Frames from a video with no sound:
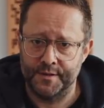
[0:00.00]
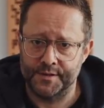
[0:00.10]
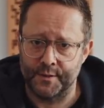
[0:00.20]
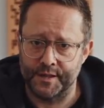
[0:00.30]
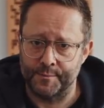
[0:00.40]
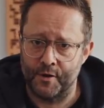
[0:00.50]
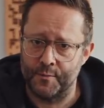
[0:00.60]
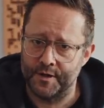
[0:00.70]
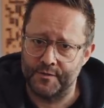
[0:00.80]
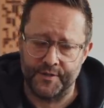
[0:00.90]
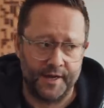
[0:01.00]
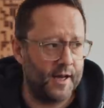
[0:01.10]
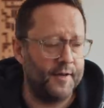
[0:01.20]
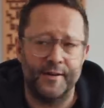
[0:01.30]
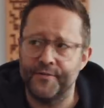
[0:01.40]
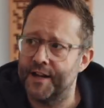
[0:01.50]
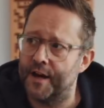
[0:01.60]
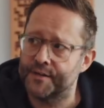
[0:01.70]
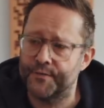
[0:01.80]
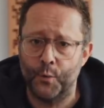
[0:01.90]
So at the moment, in fact, for the
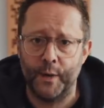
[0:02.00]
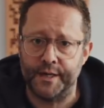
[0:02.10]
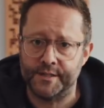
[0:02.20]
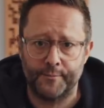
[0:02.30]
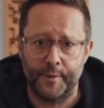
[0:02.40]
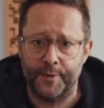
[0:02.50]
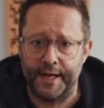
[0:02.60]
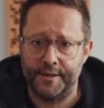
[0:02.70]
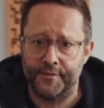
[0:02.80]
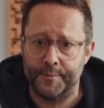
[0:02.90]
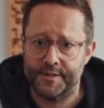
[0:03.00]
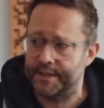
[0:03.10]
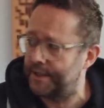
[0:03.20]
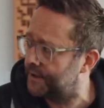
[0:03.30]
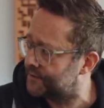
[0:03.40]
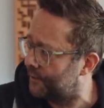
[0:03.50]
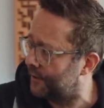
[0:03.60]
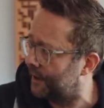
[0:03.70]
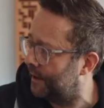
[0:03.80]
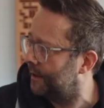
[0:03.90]
last few weeks, I've been playing nothing but CDs through
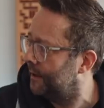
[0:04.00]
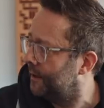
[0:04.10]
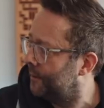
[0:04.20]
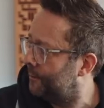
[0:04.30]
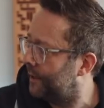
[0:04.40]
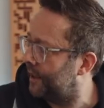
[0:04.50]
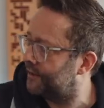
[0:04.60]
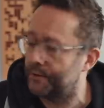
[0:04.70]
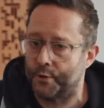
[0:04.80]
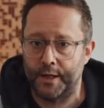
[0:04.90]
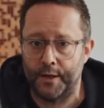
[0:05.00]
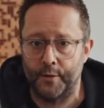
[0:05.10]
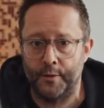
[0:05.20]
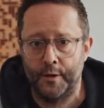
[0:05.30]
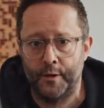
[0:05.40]
the PS Audio.